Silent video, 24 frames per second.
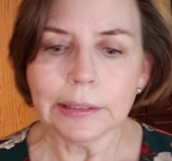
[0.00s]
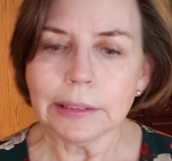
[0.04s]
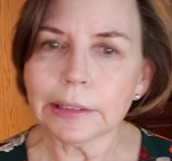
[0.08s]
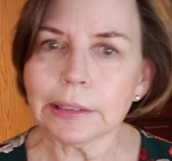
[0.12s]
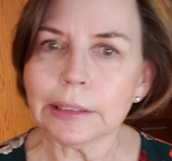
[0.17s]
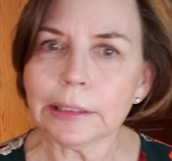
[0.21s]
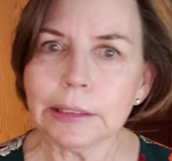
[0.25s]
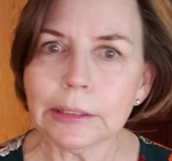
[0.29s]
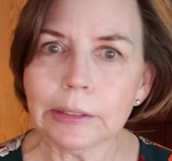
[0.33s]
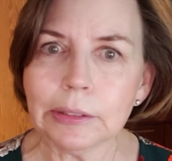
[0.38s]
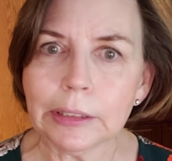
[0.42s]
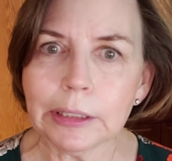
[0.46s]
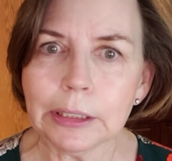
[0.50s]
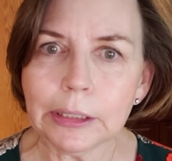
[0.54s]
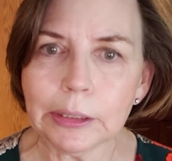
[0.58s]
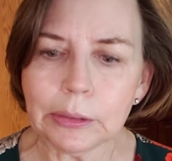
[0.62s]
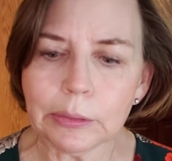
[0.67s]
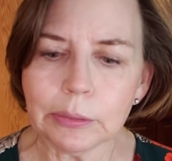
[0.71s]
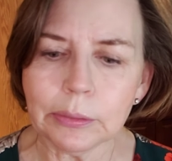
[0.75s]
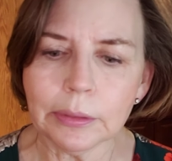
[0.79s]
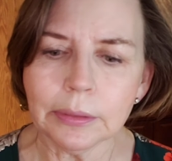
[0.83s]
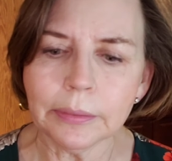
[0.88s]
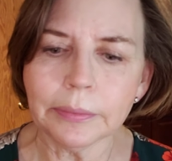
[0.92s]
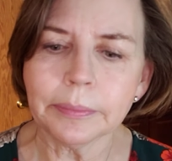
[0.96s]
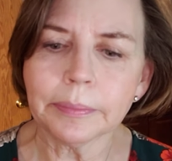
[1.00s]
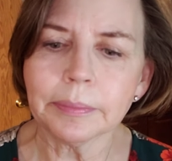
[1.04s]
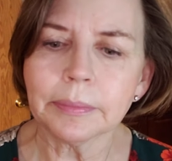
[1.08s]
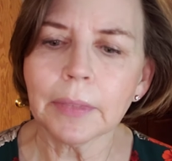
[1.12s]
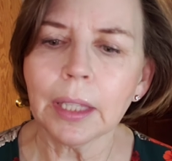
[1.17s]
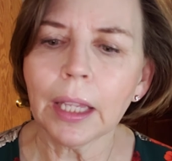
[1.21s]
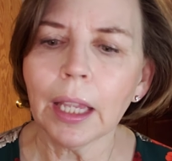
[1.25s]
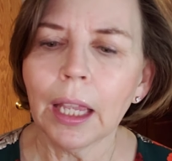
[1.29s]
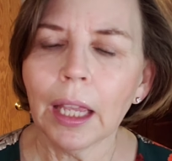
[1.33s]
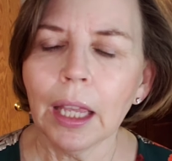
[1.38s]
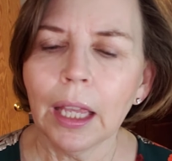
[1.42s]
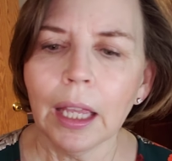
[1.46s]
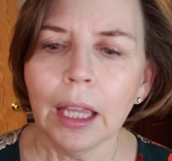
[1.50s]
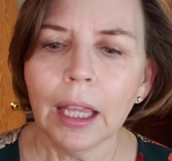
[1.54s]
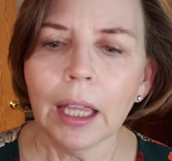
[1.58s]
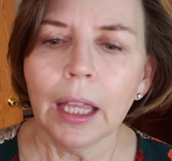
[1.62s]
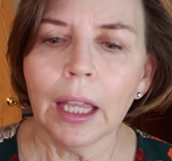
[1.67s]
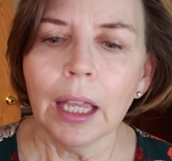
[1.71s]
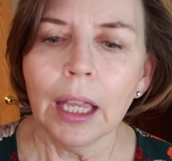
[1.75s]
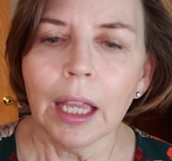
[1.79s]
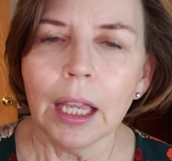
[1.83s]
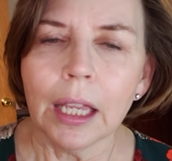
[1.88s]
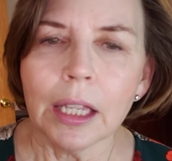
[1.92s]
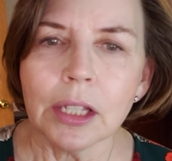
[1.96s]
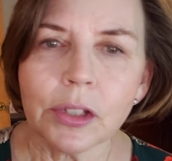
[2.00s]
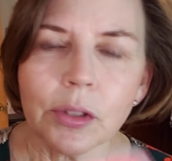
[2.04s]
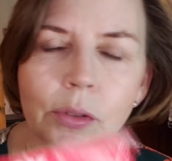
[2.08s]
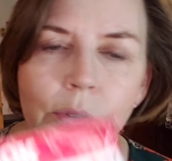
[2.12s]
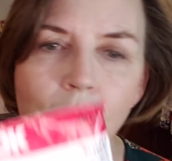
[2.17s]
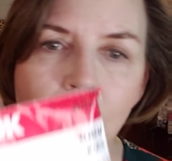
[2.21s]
I don't know. So